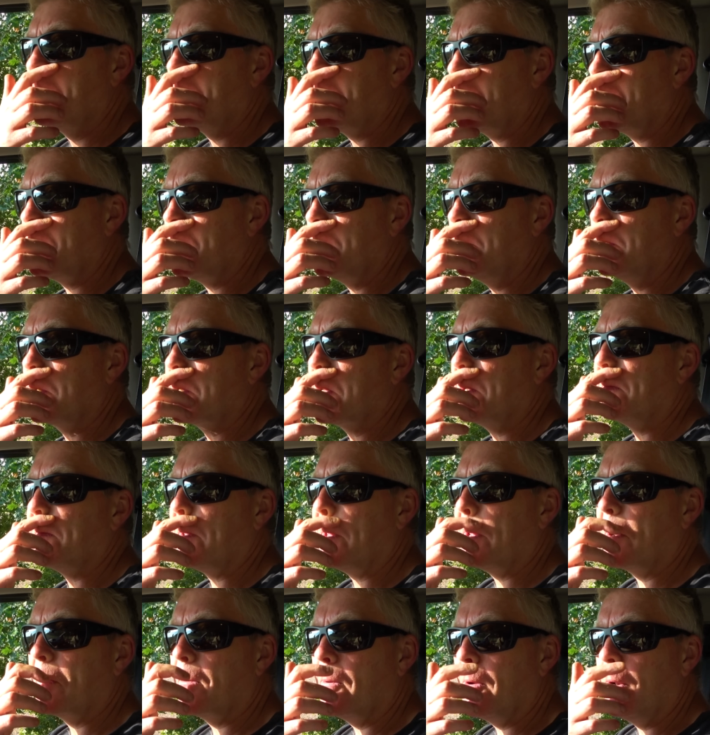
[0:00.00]
by the look of
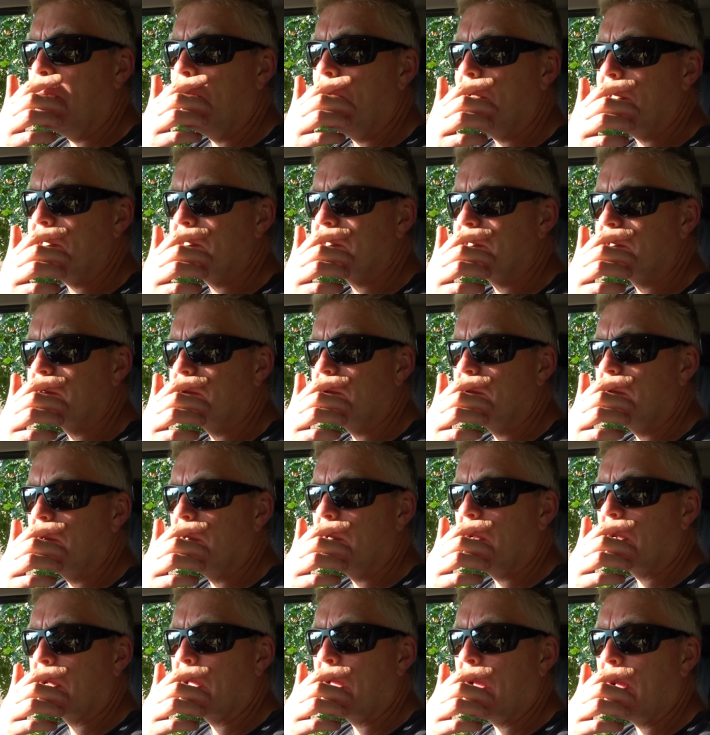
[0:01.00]
it, are at least
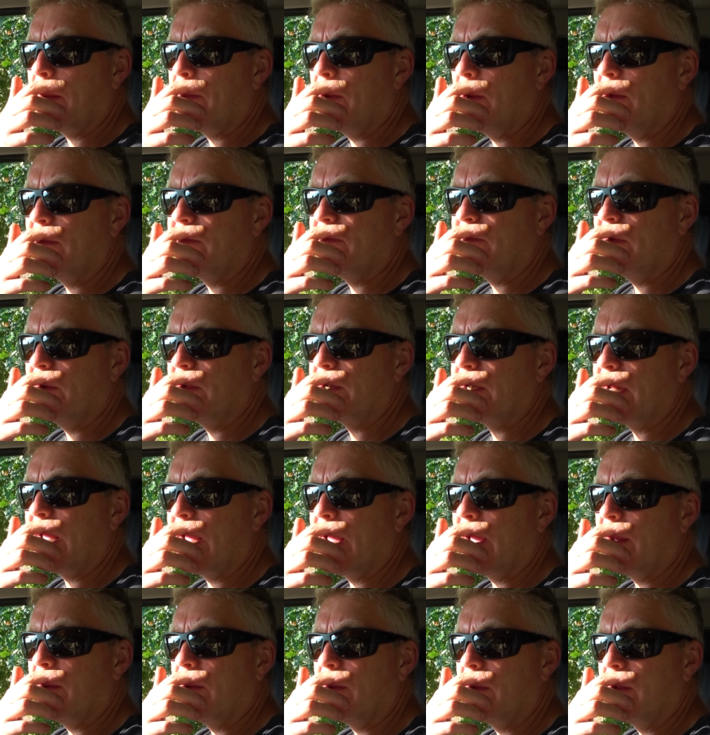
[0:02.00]
a couple of foot
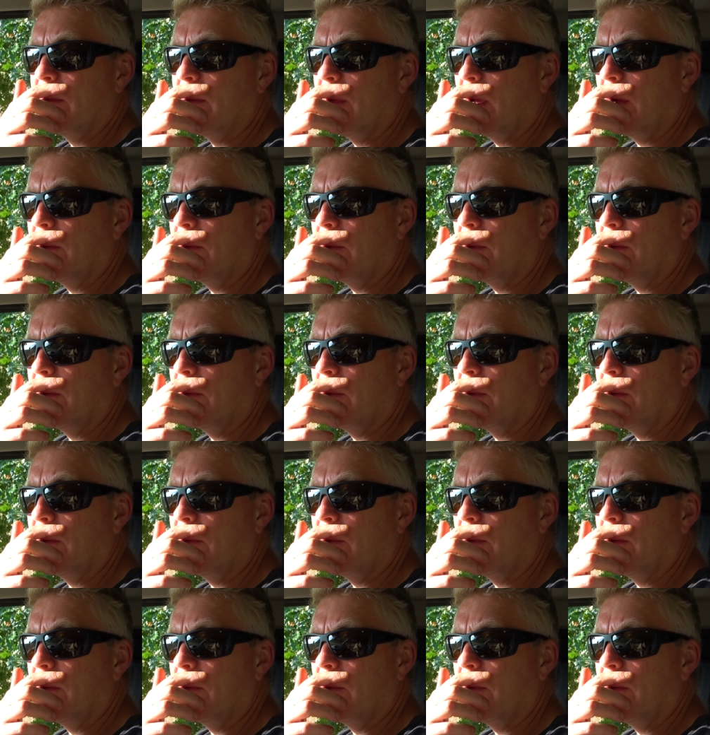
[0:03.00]
down.